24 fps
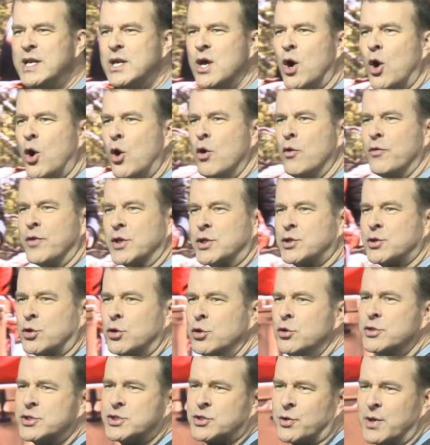know the
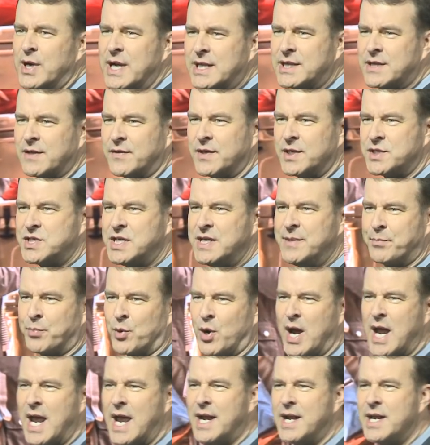true strength of the Jeep
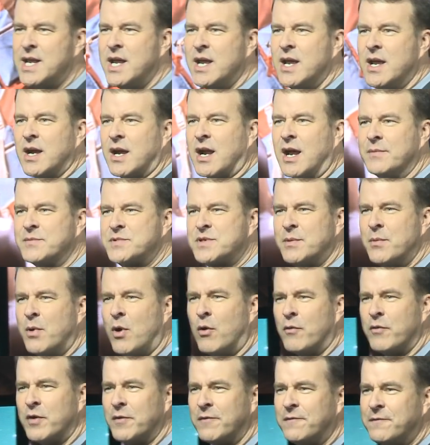brand comes from
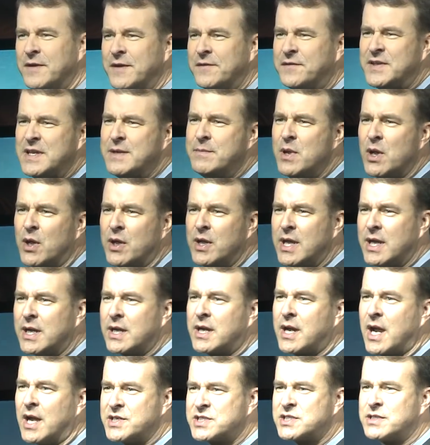over 50
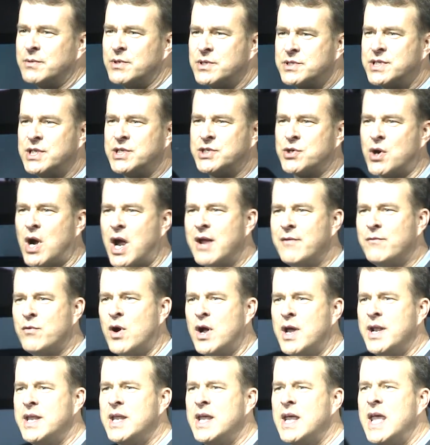million customers that drive
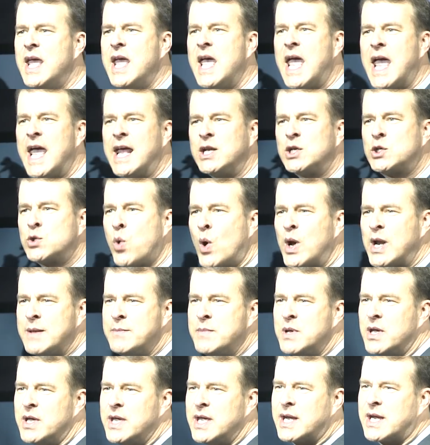one and 20
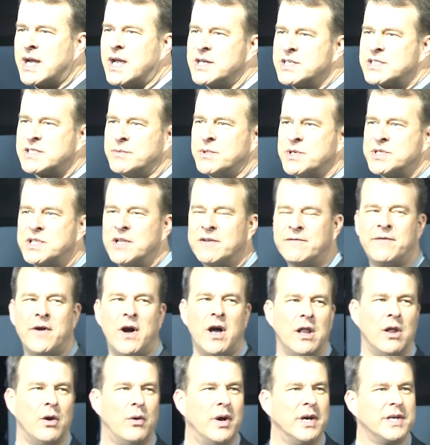million customers that
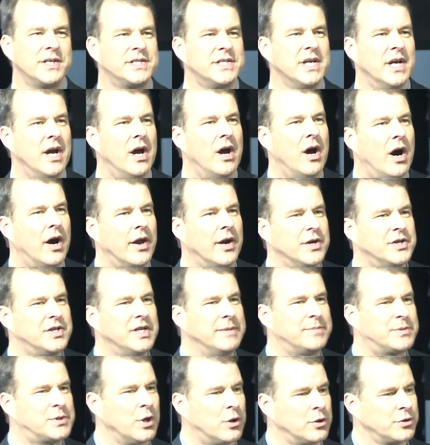follow us on our
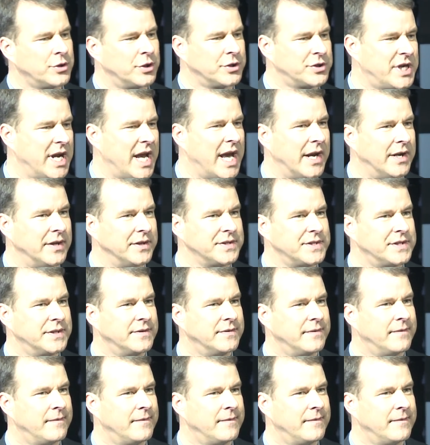Jeep social channels.